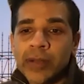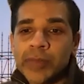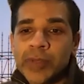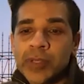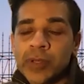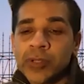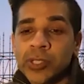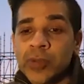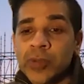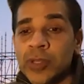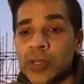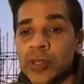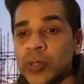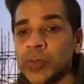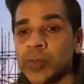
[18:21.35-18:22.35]
So she was a
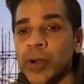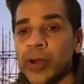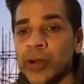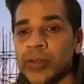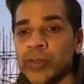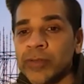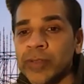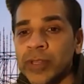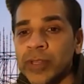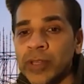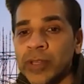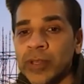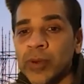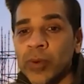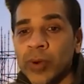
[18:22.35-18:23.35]
huge part of
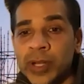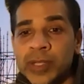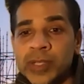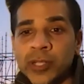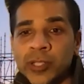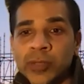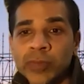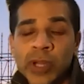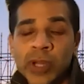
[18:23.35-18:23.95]
the organization